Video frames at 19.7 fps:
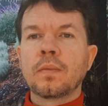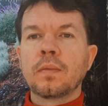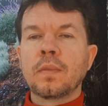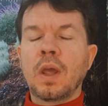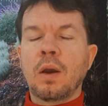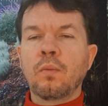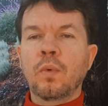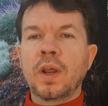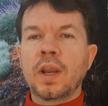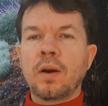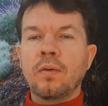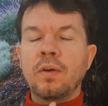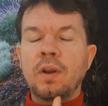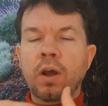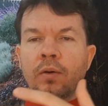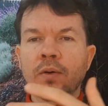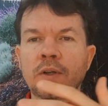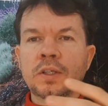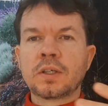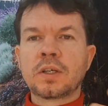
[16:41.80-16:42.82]
that we don't
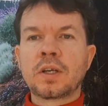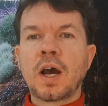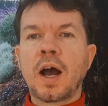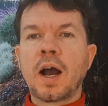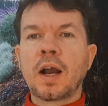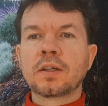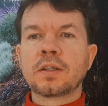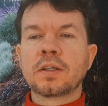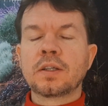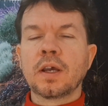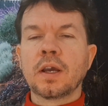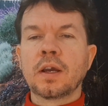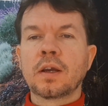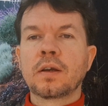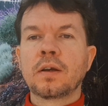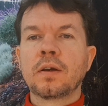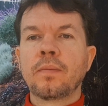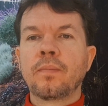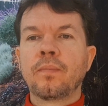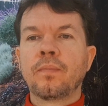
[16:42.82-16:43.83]
know is
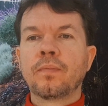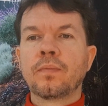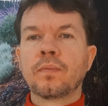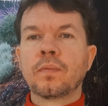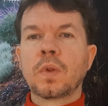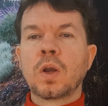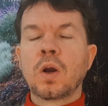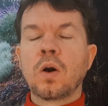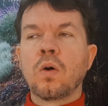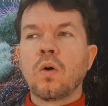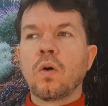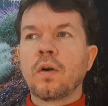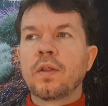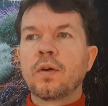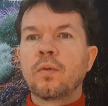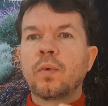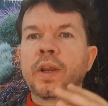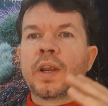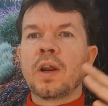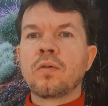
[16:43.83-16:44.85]
toxic, or
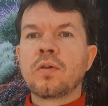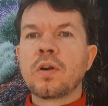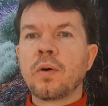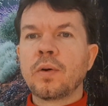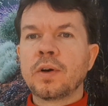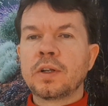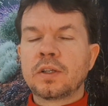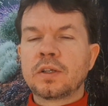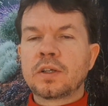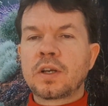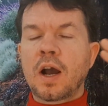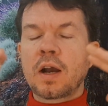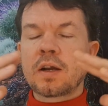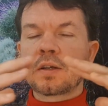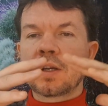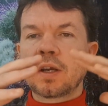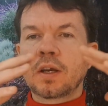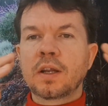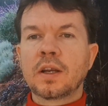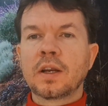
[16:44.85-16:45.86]
that we don't know is
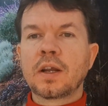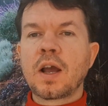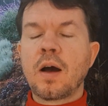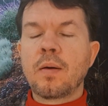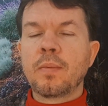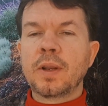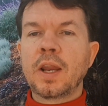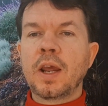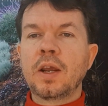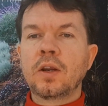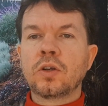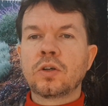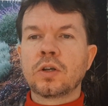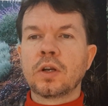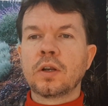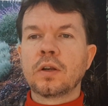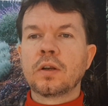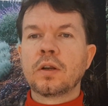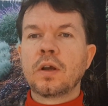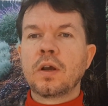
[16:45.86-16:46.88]
toxic in
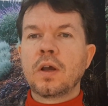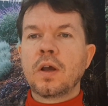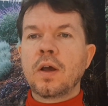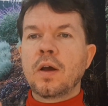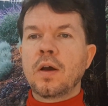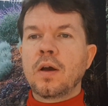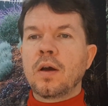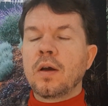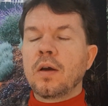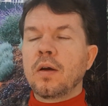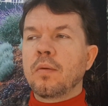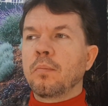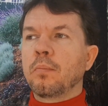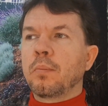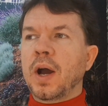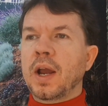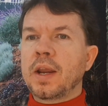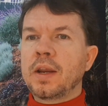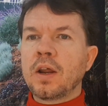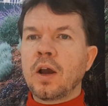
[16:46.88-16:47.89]
combination,
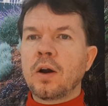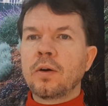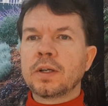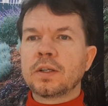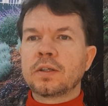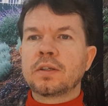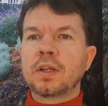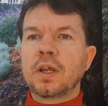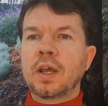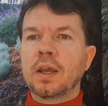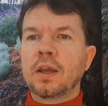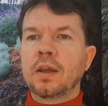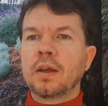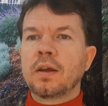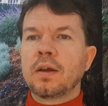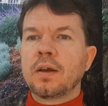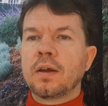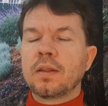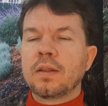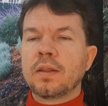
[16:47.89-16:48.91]
by
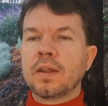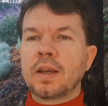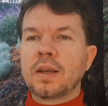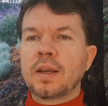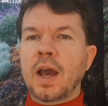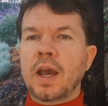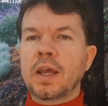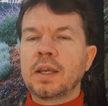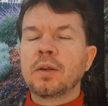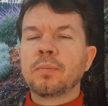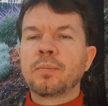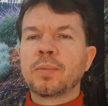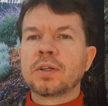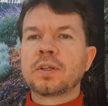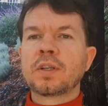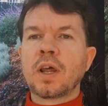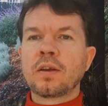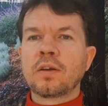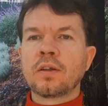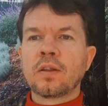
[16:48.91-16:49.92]
noticing that
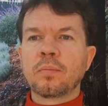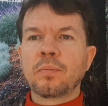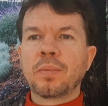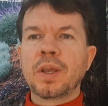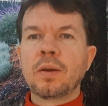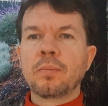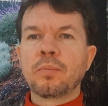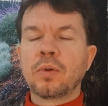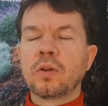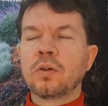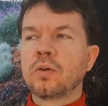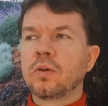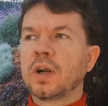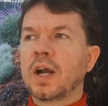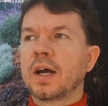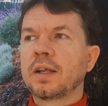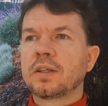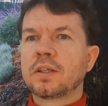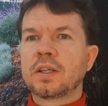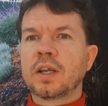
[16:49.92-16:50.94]
90% of the people who
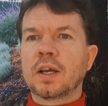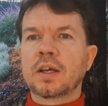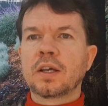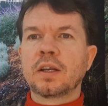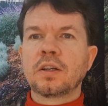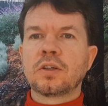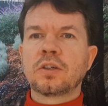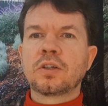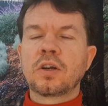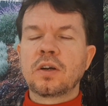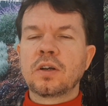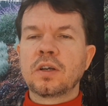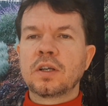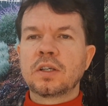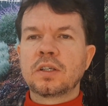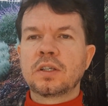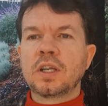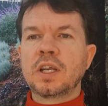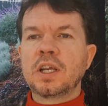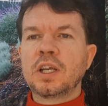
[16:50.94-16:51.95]
got sick in a certain
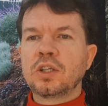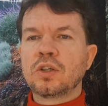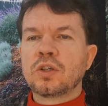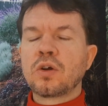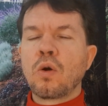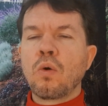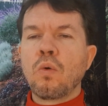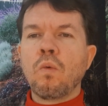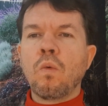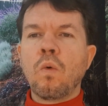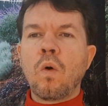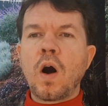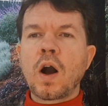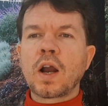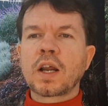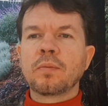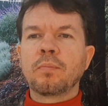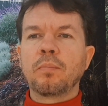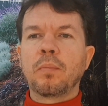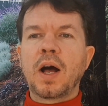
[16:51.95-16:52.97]
disease
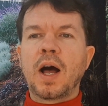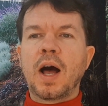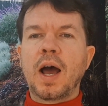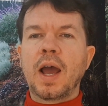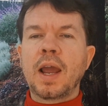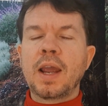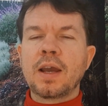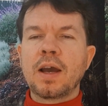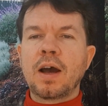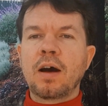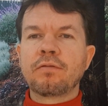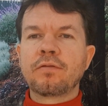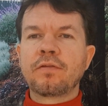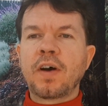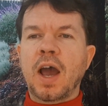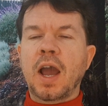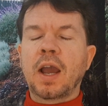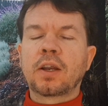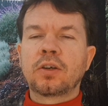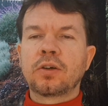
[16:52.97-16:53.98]
walked by a
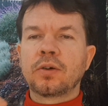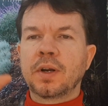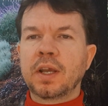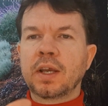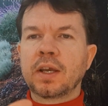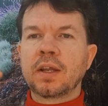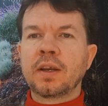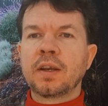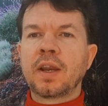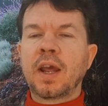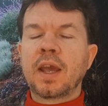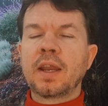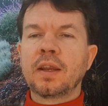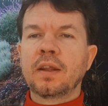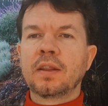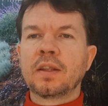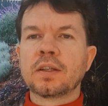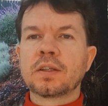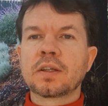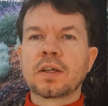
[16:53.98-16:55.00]
factory
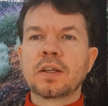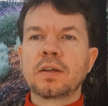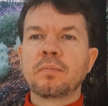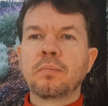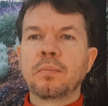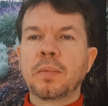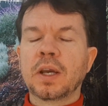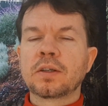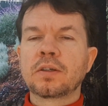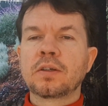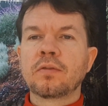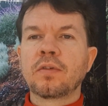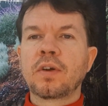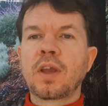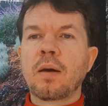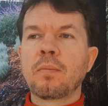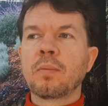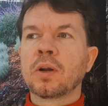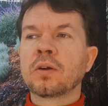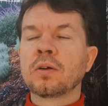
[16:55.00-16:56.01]
containing this mix of
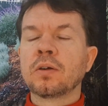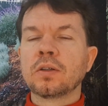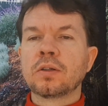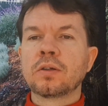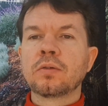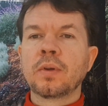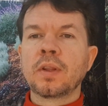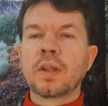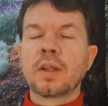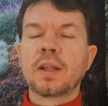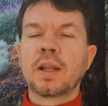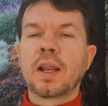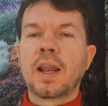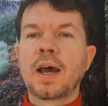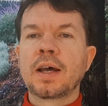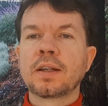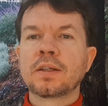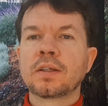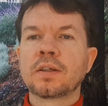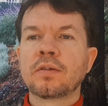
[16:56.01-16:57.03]
chemicals within the
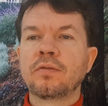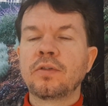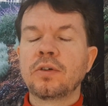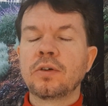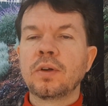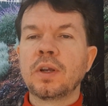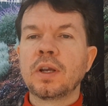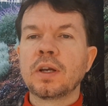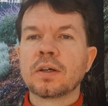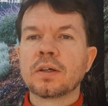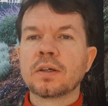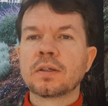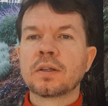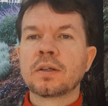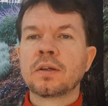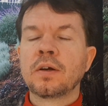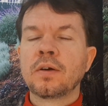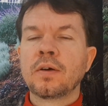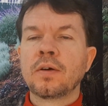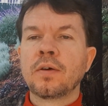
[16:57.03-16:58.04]
last few
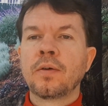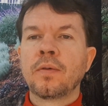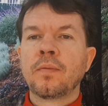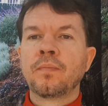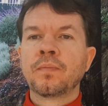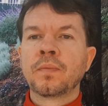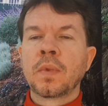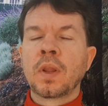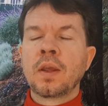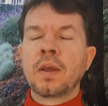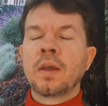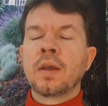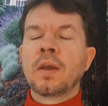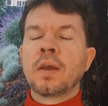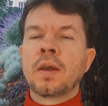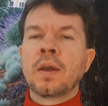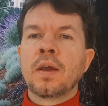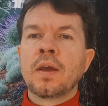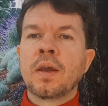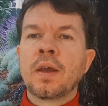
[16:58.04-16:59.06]
years.
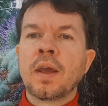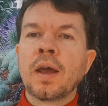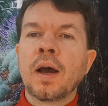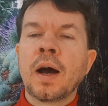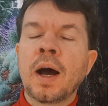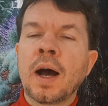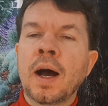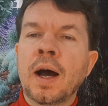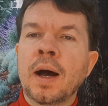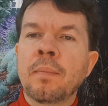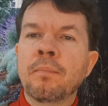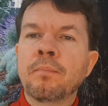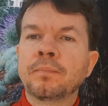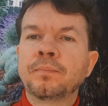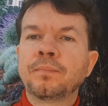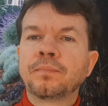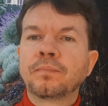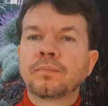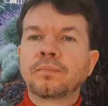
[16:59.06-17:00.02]
And